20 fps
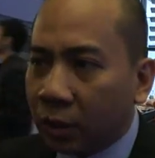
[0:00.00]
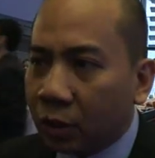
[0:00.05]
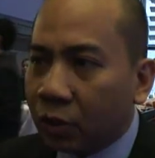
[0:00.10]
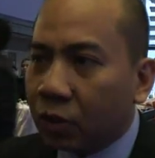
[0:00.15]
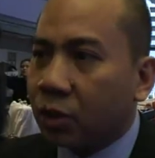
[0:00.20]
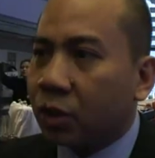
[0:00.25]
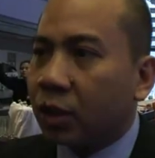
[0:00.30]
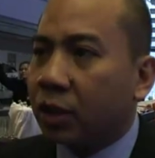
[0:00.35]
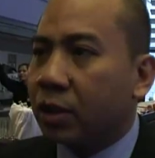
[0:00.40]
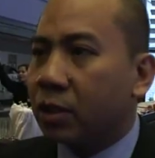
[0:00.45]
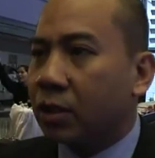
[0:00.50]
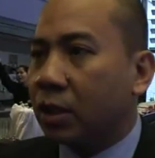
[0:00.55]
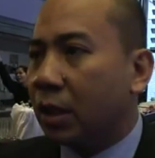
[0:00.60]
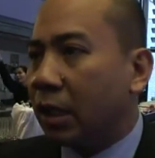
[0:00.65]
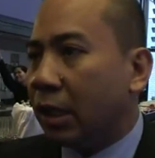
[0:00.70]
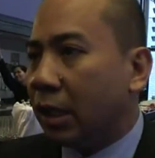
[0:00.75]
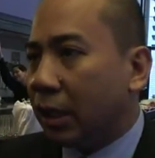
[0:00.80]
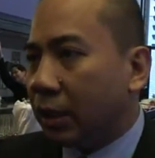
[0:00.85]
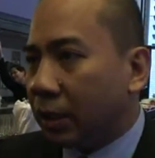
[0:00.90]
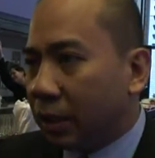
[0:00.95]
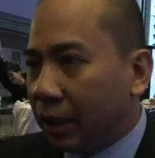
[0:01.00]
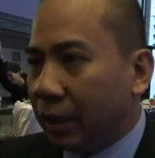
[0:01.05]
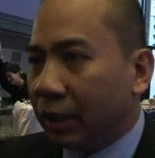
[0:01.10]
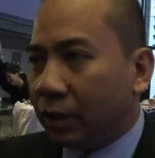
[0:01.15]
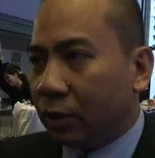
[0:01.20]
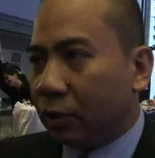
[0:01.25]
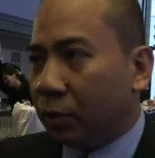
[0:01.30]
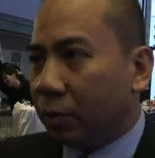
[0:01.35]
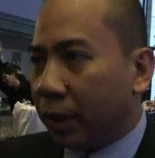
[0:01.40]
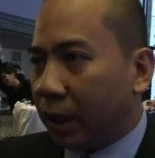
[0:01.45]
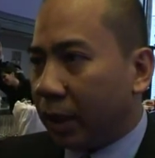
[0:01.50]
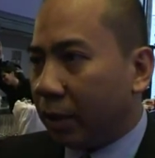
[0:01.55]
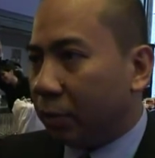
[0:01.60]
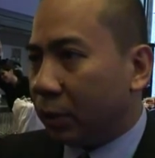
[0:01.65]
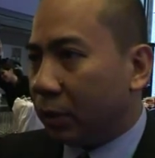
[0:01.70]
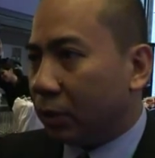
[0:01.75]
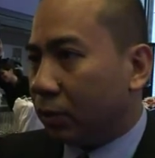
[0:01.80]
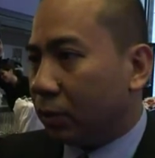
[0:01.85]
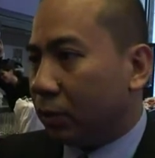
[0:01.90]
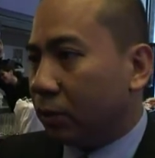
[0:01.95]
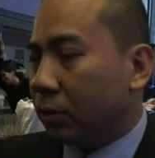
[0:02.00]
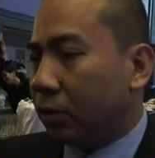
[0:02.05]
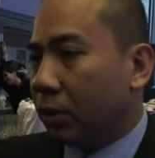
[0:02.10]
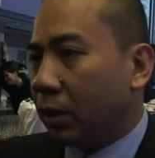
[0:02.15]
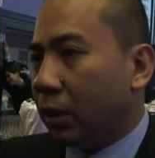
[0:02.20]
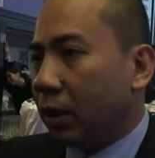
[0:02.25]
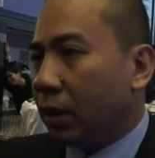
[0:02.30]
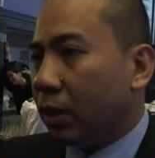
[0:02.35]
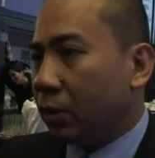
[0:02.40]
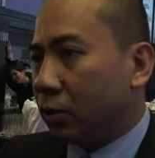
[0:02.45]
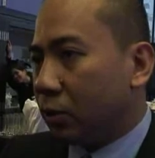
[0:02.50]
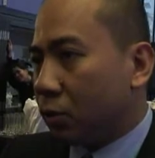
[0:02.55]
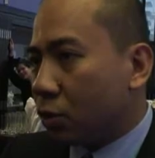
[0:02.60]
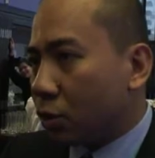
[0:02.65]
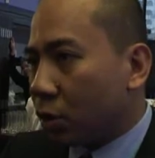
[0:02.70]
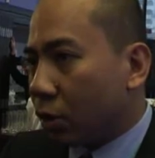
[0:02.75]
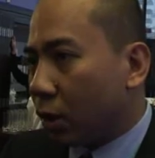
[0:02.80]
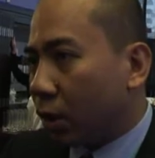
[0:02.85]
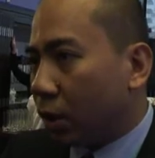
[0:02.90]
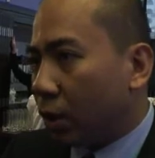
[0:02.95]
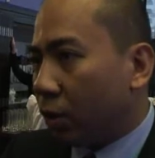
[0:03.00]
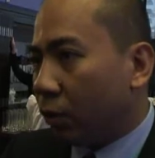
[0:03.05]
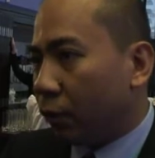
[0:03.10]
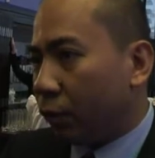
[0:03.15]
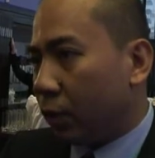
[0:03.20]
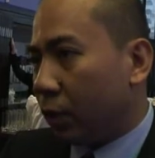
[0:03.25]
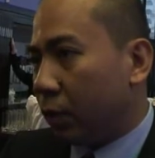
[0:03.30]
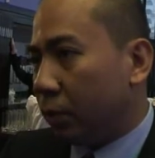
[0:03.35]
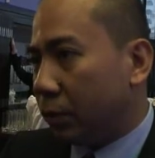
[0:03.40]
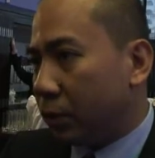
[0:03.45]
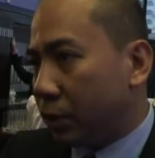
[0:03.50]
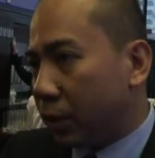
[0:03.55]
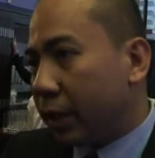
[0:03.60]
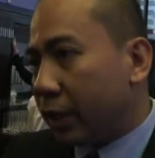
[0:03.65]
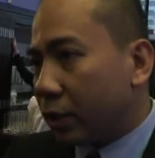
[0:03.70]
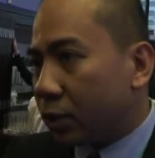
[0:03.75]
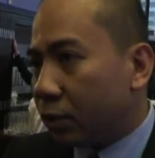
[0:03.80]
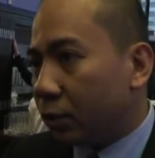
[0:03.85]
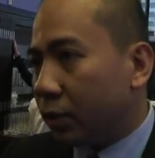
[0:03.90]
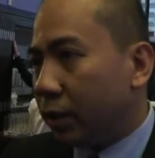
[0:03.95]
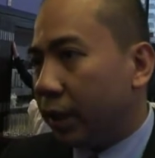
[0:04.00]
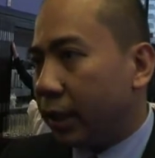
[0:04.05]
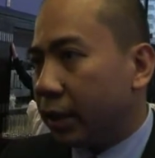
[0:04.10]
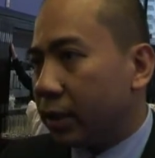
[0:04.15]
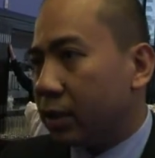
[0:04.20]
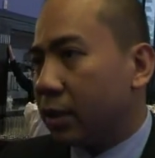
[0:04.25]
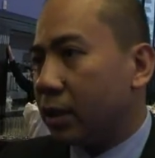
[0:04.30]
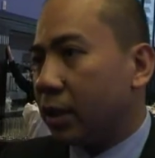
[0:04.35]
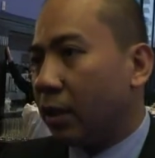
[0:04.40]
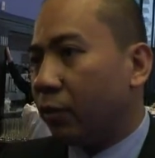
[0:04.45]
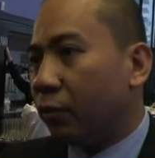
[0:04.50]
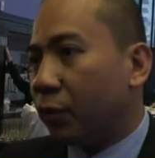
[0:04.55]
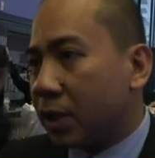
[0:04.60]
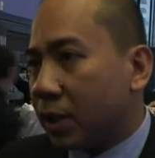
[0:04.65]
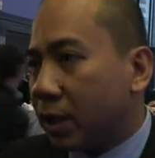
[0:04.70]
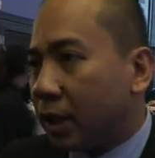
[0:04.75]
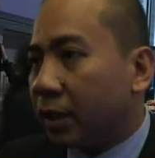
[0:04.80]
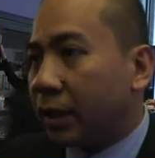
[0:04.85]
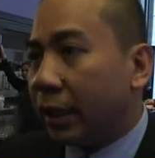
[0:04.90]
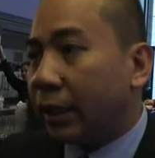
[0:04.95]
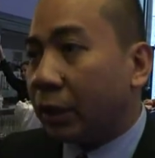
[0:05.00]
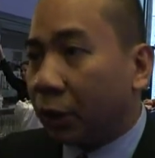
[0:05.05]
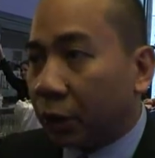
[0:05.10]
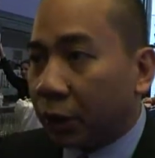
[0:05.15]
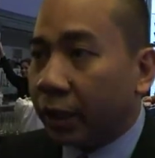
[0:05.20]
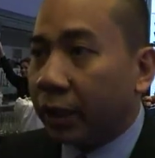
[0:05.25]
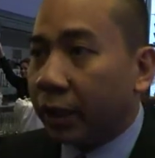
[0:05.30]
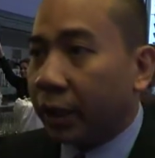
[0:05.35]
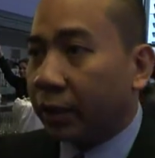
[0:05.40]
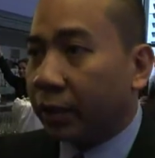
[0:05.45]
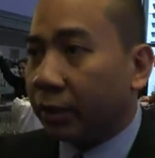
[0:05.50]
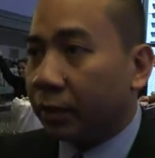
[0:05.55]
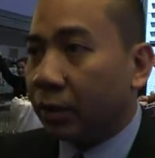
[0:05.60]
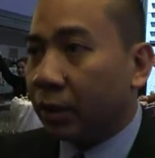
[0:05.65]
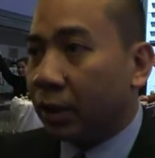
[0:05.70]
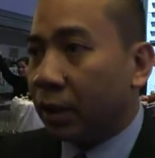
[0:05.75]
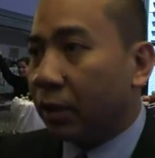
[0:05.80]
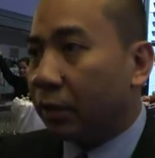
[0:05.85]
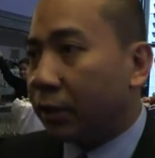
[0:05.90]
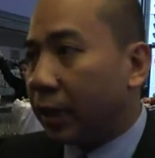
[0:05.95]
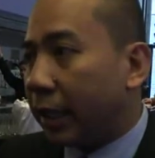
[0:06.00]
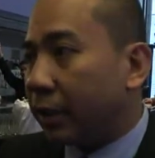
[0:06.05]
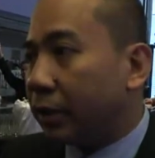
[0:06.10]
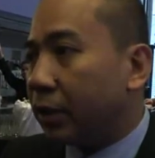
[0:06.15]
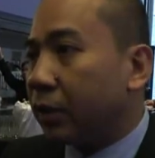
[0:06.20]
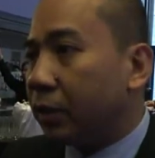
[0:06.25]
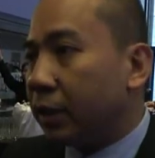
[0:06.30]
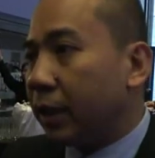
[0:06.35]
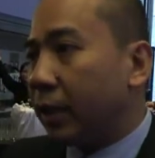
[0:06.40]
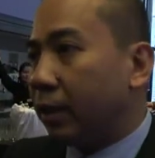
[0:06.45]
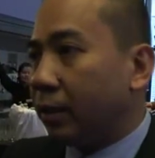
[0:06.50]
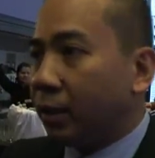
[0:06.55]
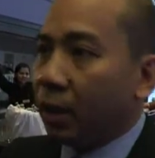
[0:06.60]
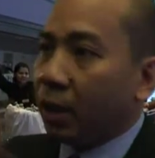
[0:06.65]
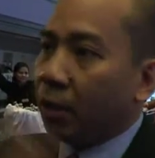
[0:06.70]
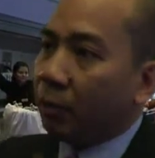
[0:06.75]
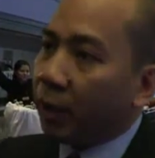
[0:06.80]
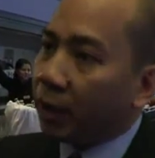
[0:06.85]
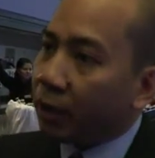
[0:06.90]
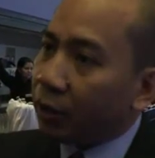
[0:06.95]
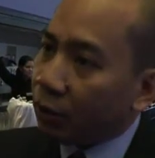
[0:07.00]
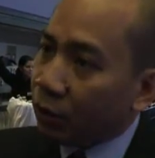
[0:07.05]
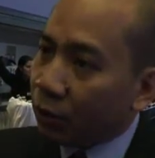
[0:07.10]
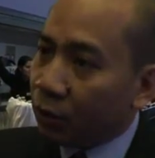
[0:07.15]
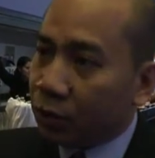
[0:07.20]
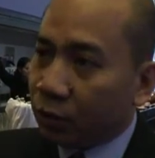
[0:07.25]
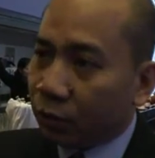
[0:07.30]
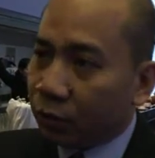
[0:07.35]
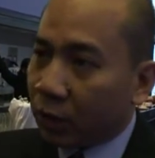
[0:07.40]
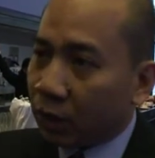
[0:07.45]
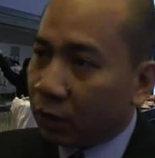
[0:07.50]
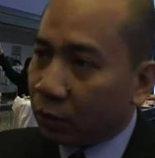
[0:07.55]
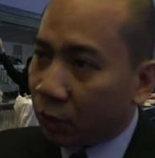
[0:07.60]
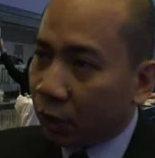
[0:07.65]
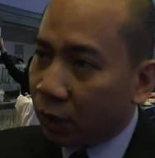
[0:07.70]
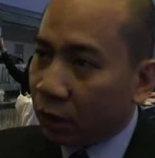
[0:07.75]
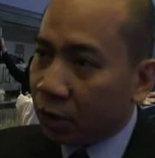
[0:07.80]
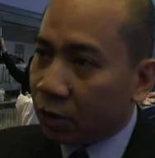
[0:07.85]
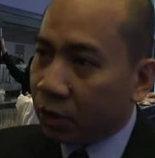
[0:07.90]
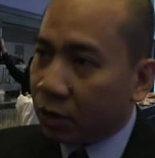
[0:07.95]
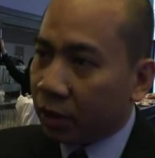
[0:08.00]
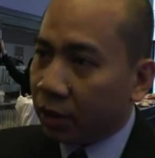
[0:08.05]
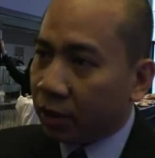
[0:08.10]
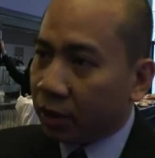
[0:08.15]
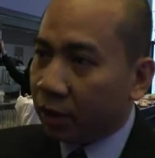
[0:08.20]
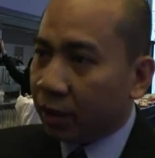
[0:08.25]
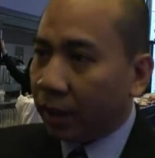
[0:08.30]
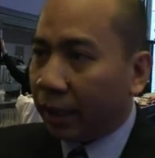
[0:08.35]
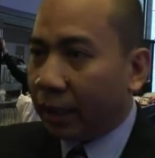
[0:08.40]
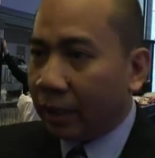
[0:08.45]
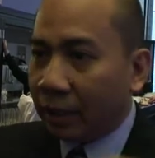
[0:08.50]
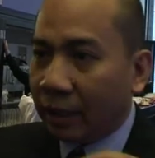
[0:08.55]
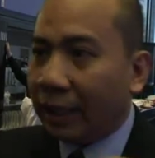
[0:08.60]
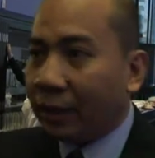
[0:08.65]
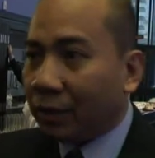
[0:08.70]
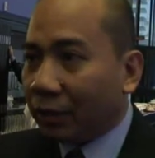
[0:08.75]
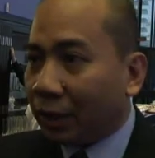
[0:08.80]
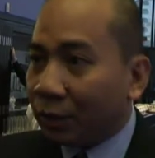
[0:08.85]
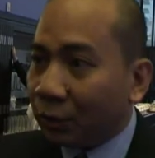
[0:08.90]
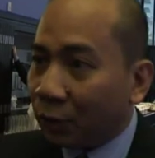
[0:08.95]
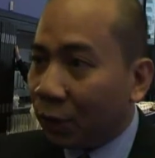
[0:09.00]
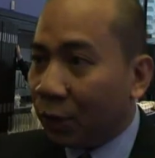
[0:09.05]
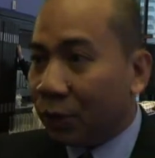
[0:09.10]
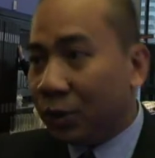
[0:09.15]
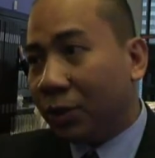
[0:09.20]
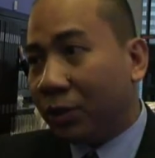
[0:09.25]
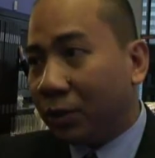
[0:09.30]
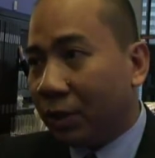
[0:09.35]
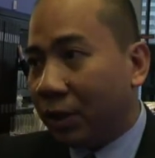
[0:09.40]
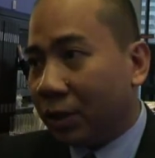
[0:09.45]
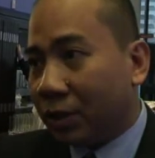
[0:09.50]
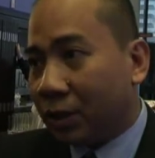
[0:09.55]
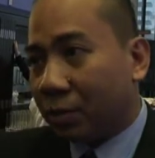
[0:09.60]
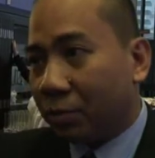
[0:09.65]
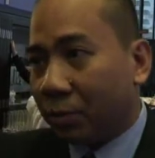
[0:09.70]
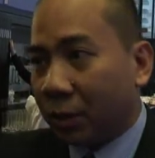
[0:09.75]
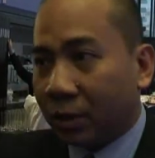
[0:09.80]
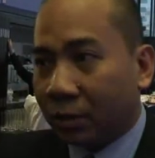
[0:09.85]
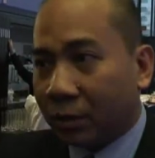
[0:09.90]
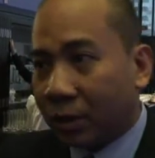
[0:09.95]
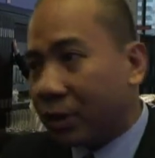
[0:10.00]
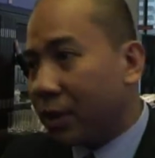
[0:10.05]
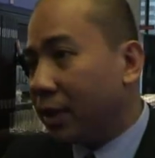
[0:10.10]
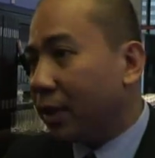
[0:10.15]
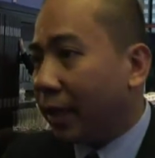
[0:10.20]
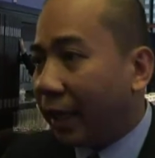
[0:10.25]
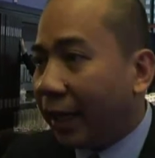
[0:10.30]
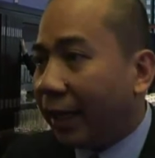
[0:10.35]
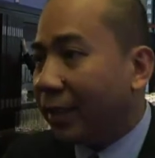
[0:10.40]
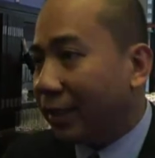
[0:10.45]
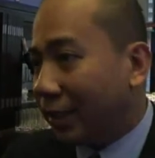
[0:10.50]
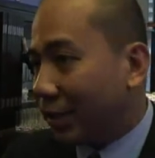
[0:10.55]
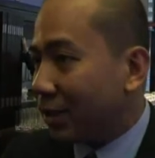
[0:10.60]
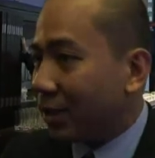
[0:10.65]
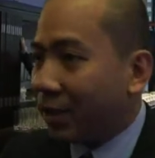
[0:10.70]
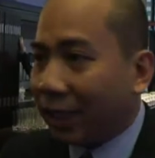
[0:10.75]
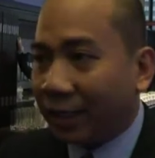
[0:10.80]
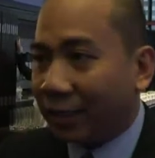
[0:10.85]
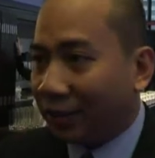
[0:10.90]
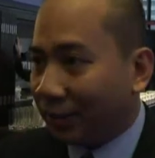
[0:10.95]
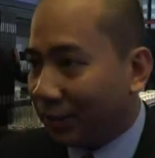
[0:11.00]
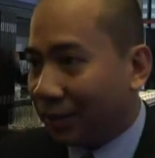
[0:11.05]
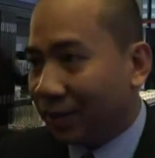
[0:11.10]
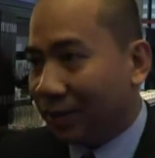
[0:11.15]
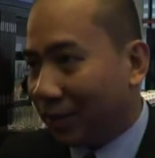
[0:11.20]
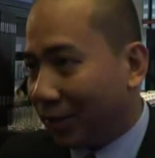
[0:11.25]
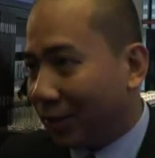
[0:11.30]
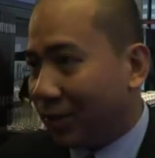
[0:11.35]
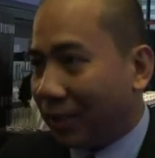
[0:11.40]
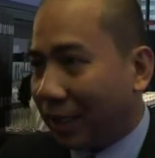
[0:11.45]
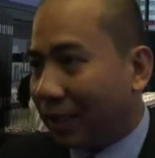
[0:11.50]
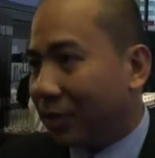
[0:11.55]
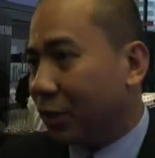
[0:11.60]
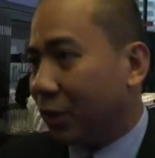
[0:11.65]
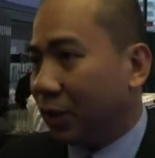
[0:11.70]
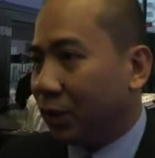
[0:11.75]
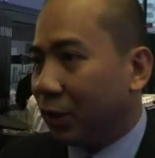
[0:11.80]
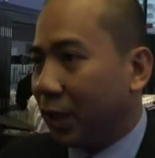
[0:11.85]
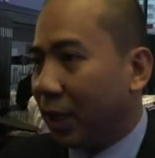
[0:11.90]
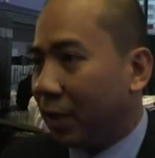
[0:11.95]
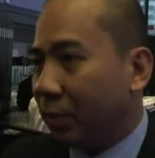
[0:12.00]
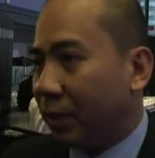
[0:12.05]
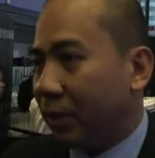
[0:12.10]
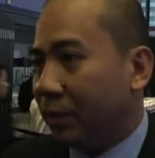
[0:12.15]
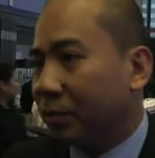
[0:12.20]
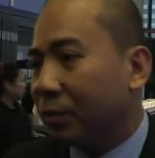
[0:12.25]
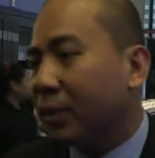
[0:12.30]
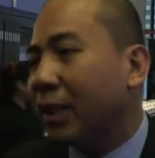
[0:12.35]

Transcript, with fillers: teachers need to be able to draw from their students and facilitate learning rather than making use of technology and let technology teach because in the end it's not yeah. it's not going to happen.